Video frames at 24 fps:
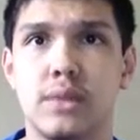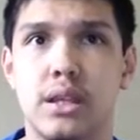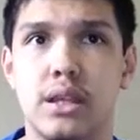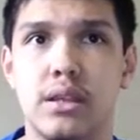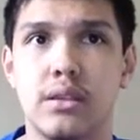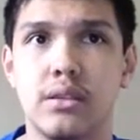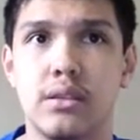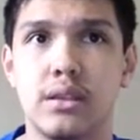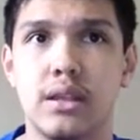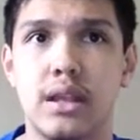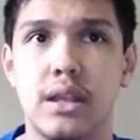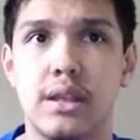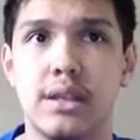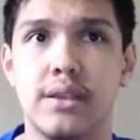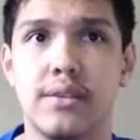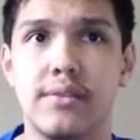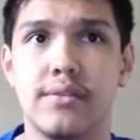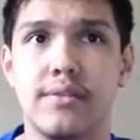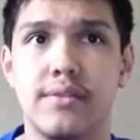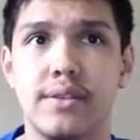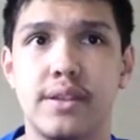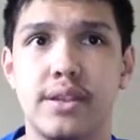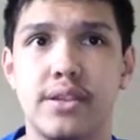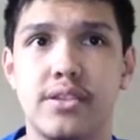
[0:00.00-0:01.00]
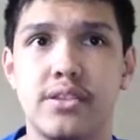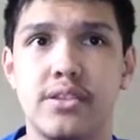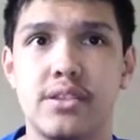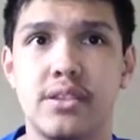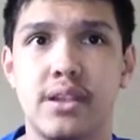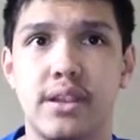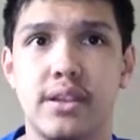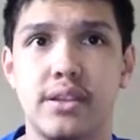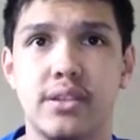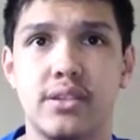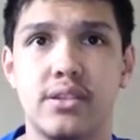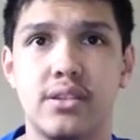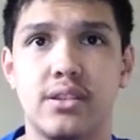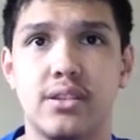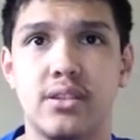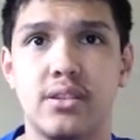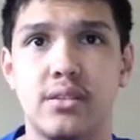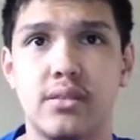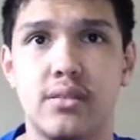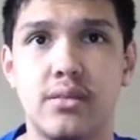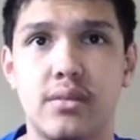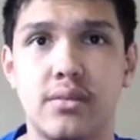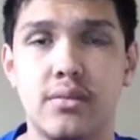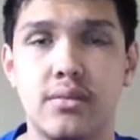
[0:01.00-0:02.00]
Yeah, it looked like he finished
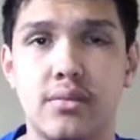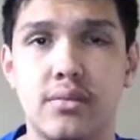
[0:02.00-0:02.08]
19th.